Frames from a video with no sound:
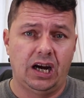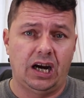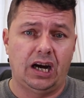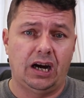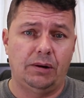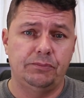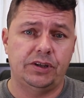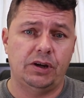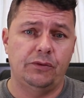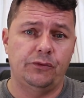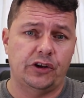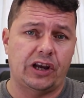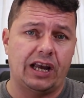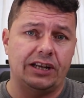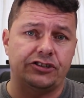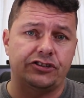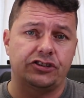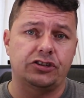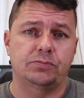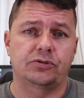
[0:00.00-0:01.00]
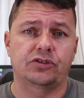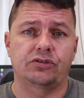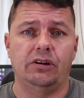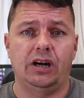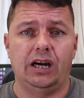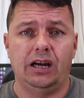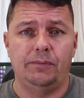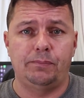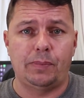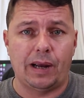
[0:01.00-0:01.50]
Don't forget to
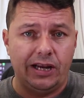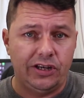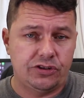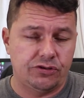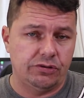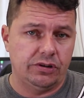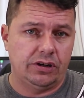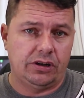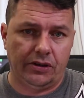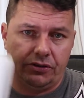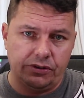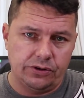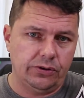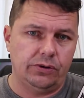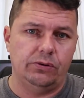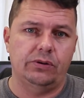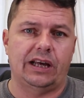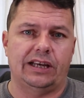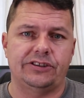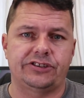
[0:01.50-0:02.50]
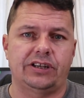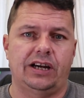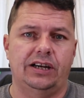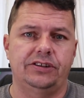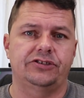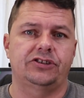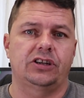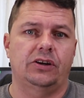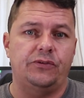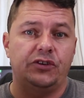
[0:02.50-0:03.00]
subscribe, Patreon, and all that
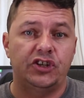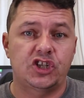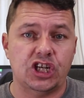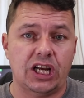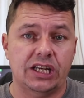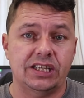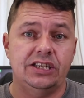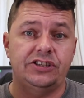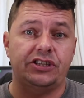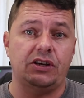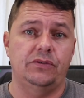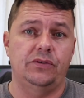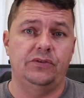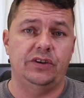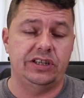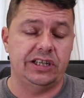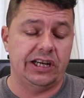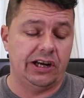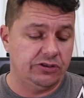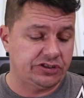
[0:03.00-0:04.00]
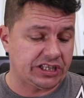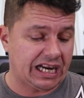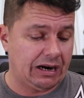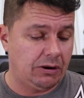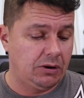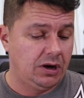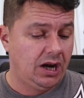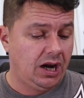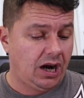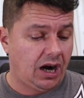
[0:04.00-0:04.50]
side of stuff. And check these other videos
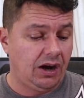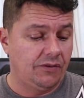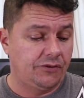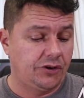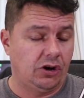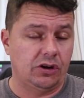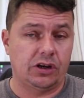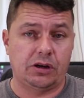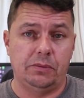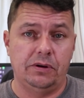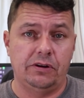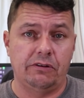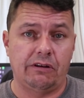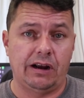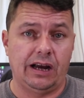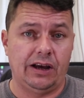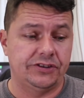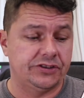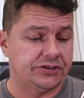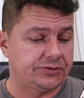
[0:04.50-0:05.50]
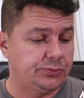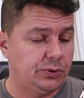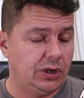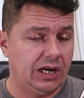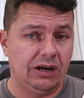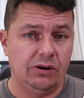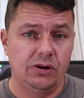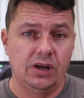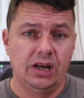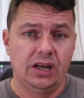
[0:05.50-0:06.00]
out I've got coming around as
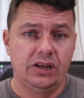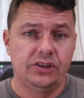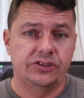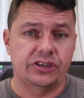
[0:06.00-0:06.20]
well.